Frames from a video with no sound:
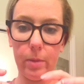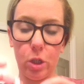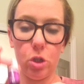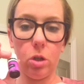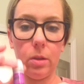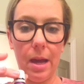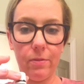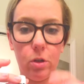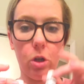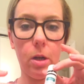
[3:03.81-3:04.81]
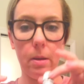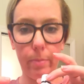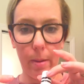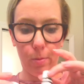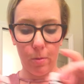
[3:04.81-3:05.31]
mixture of lavender and
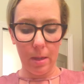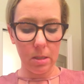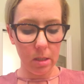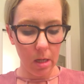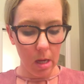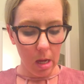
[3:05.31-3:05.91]
peppermint.